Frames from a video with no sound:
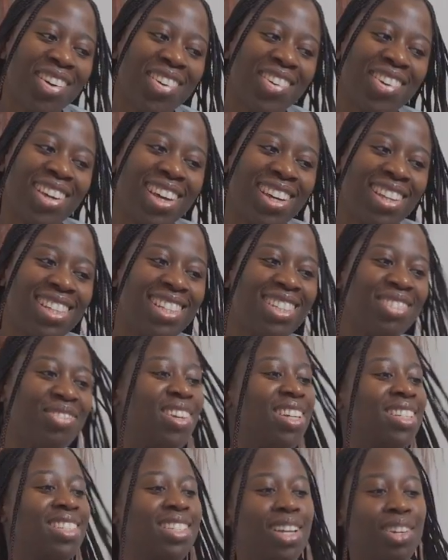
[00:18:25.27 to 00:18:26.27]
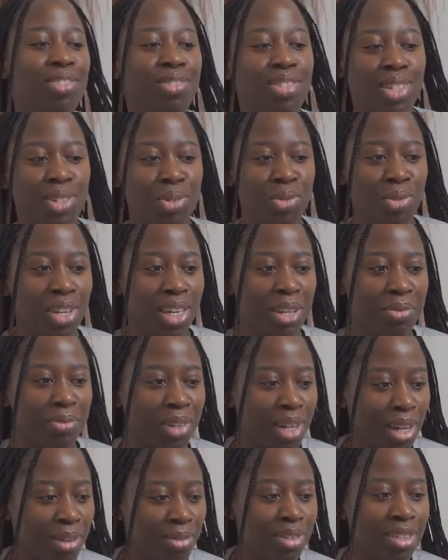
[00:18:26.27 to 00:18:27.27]
Okay, this might sound really weird,
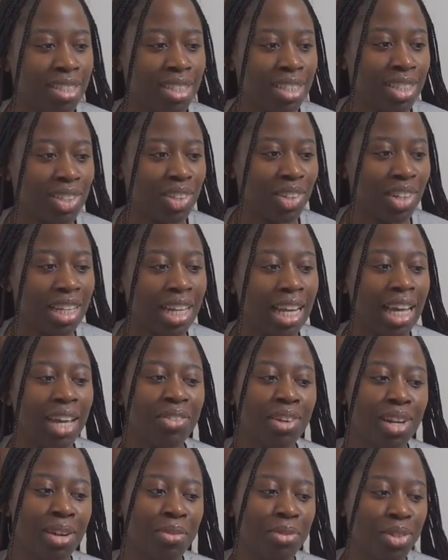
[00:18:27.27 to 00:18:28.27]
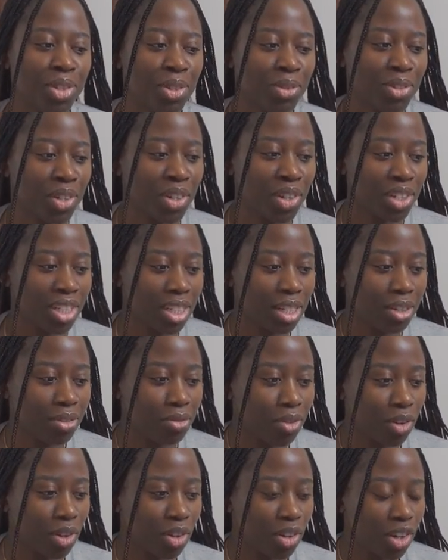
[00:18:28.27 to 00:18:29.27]
but I'm on TikTok live and I'm also recording a
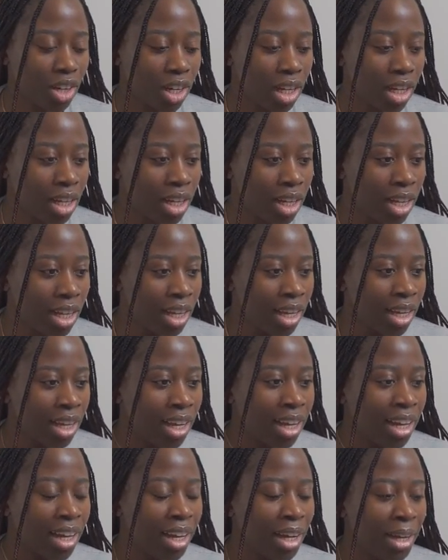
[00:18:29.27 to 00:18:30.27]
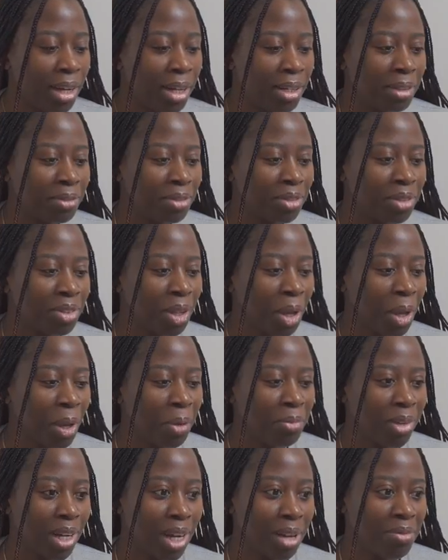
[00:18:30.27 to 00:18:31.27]
vlog. Um,
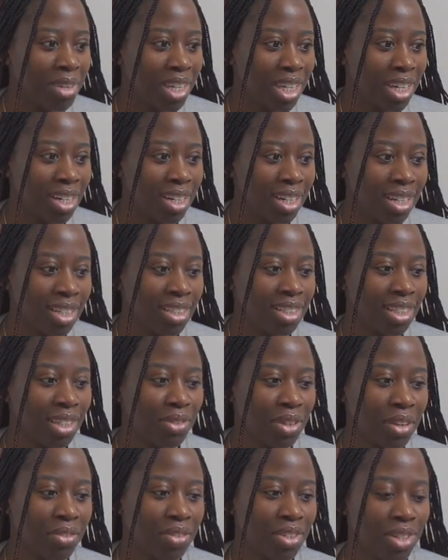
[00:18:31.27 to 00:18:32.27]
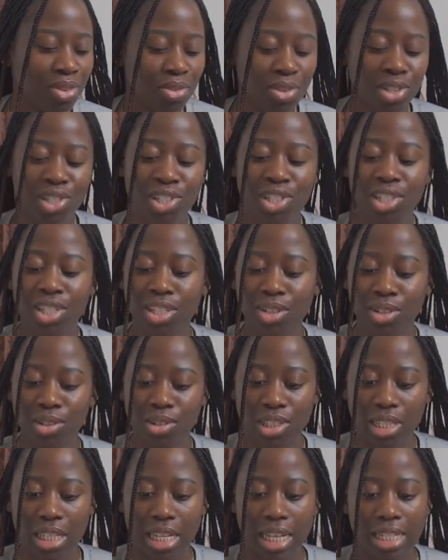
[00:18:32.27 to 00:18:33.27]
so, but I'm here. So if you have any question, you can
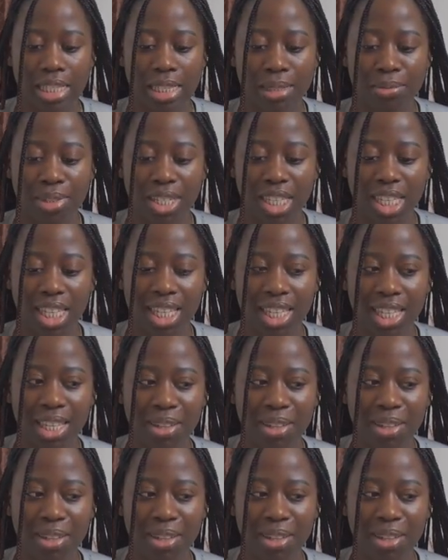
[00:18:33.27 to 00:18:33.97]
always ask me.